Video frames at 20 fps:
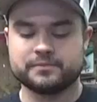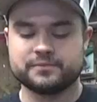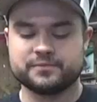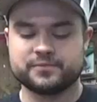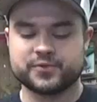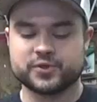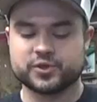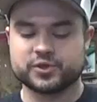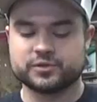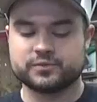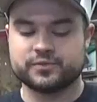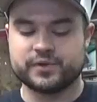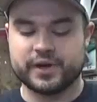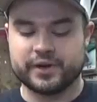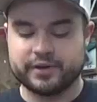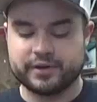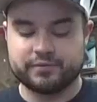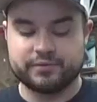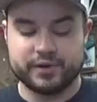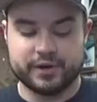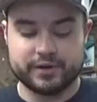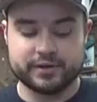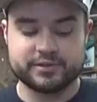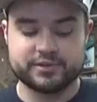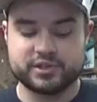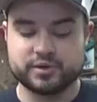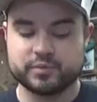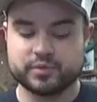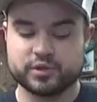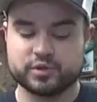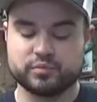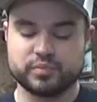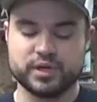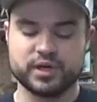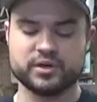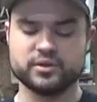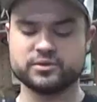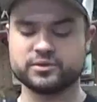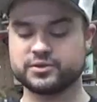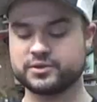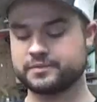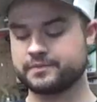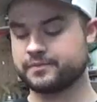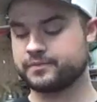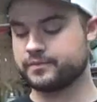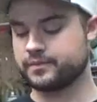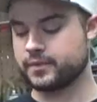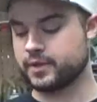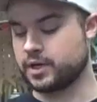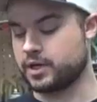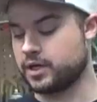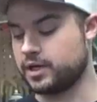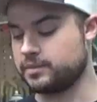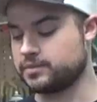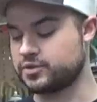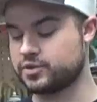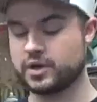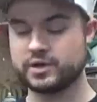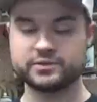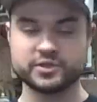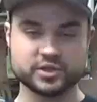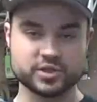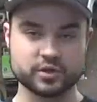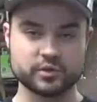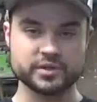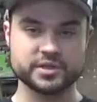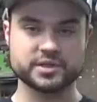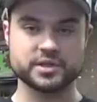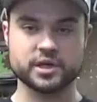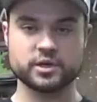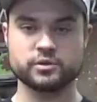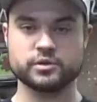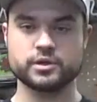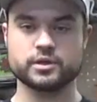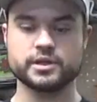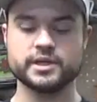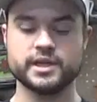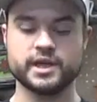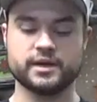for very, very similar bows. So I've just always stuck with Elite.